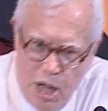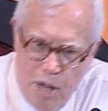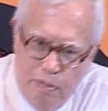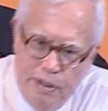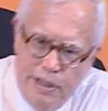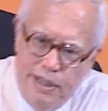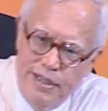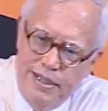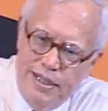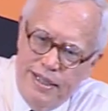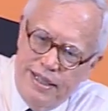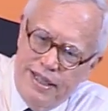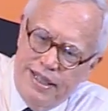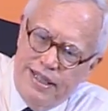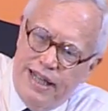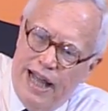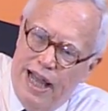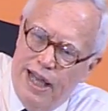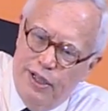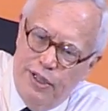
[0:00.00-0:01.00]
But this is a
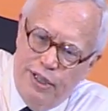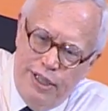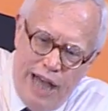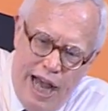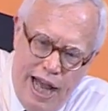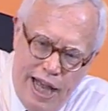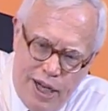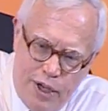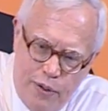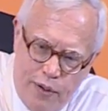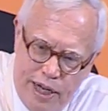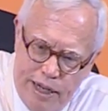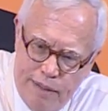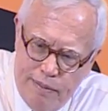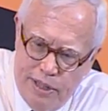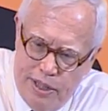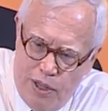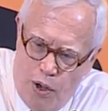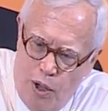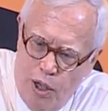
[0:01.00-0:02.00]
standard
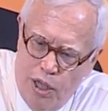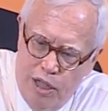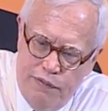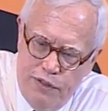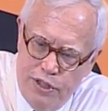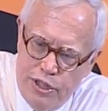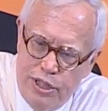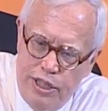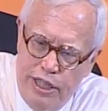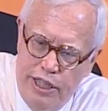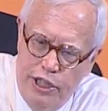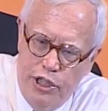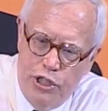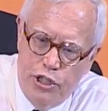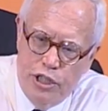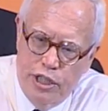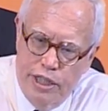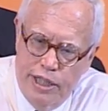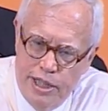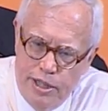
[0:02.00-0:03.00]
diagram that all of us
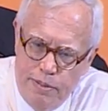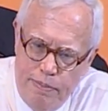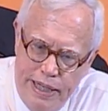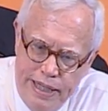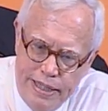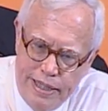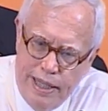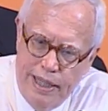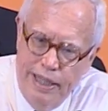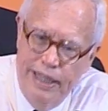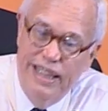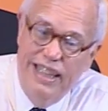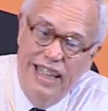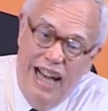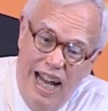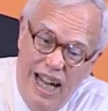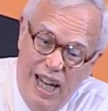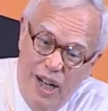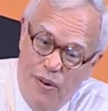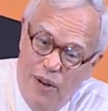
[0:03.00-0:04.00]
teach, and it's basically a
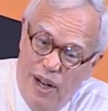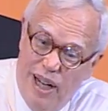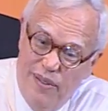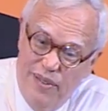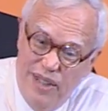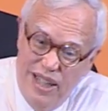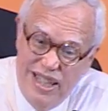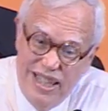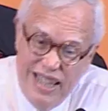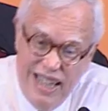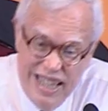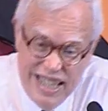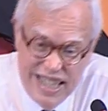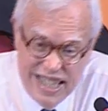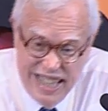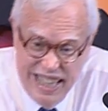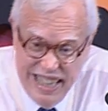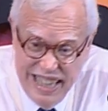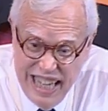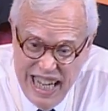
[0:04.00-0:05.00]
diagram that says
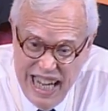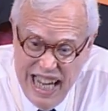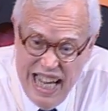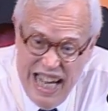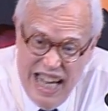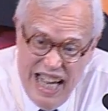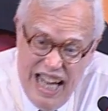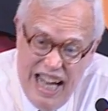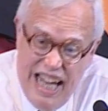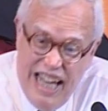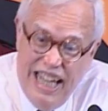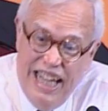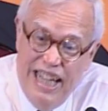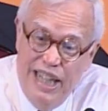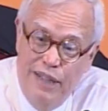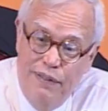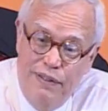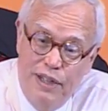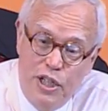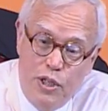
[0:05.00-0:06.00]
that
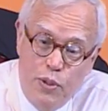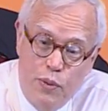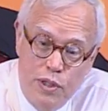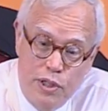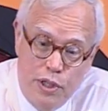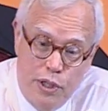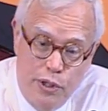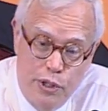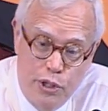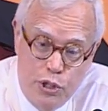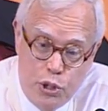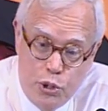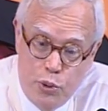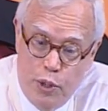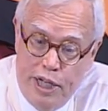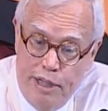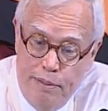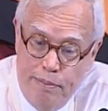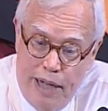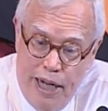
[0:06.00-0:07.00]
individuals are
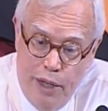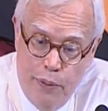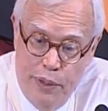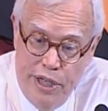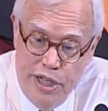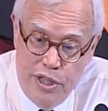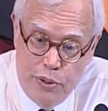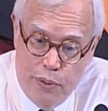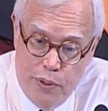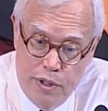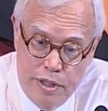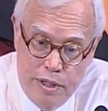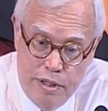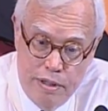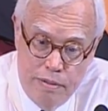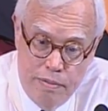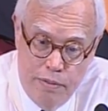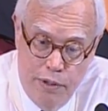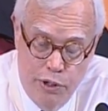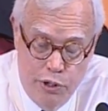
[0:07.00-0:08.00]
constrained by
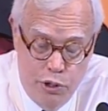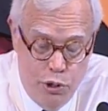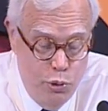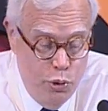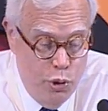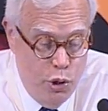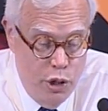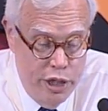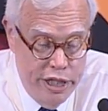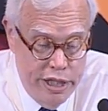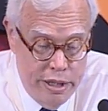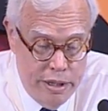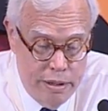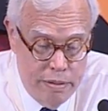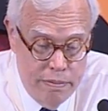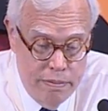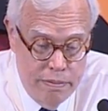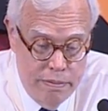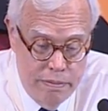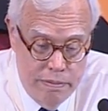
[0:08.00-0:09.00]
resources. There are two goods,
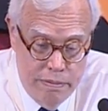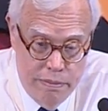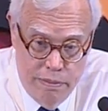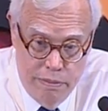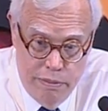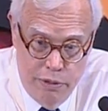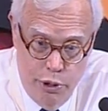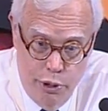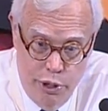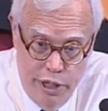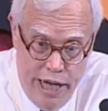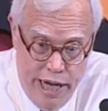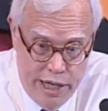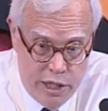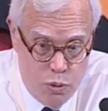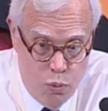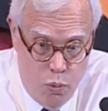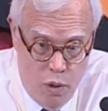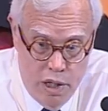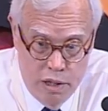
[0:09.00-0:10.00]
good
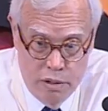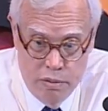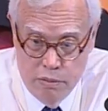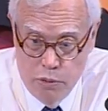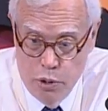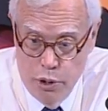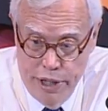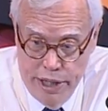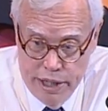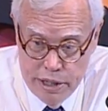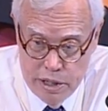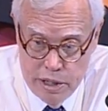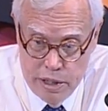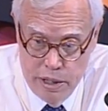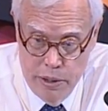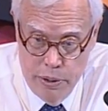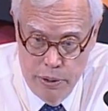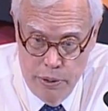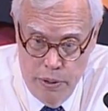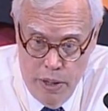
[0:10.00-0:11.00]
X1, good
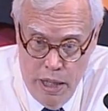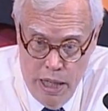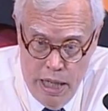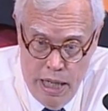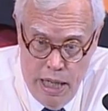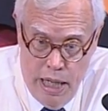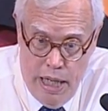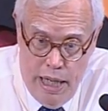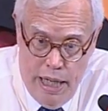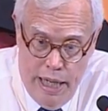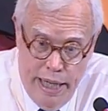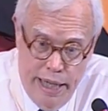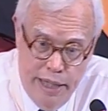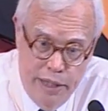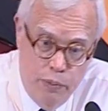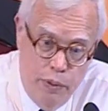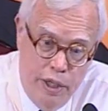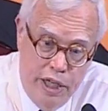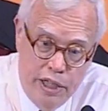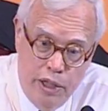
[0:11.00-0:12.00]
X2,
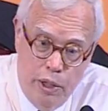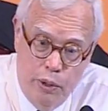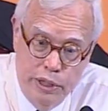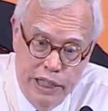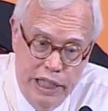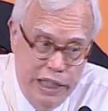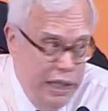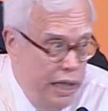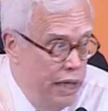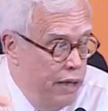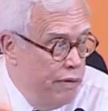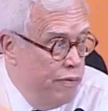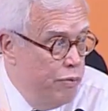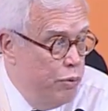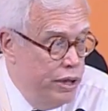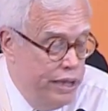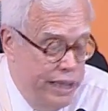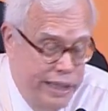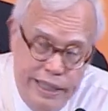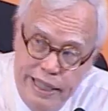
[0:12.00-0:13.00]
and we can only live
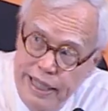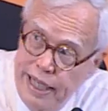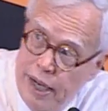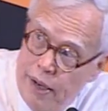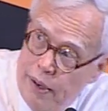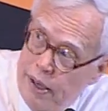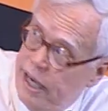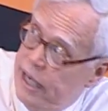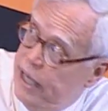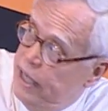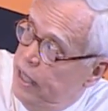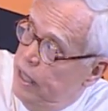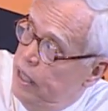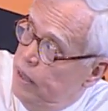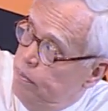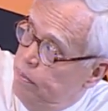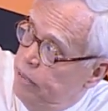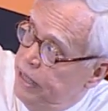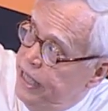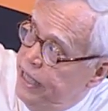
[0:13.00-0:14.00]
within the area
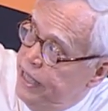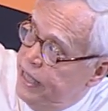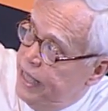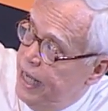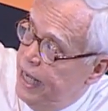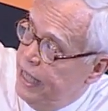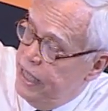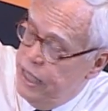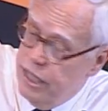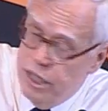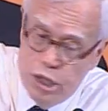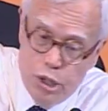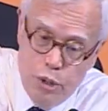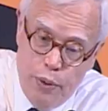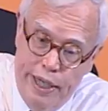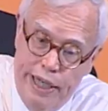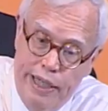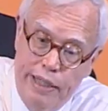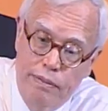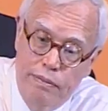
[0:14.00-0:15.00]
beneath that
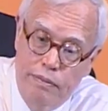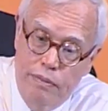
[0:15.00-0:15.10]
constraint.